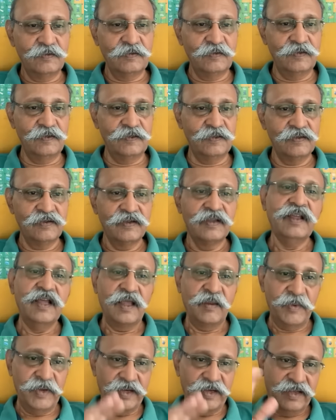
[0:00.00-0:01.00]

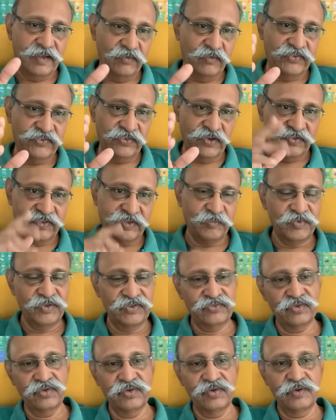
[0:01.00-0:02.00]
I mean, he was not
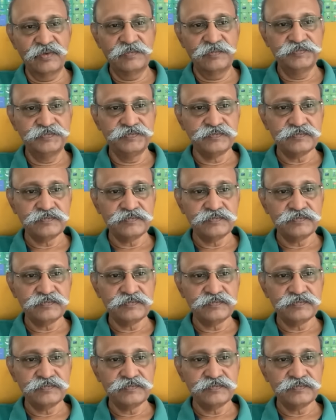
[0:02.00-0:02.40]
supposed to go,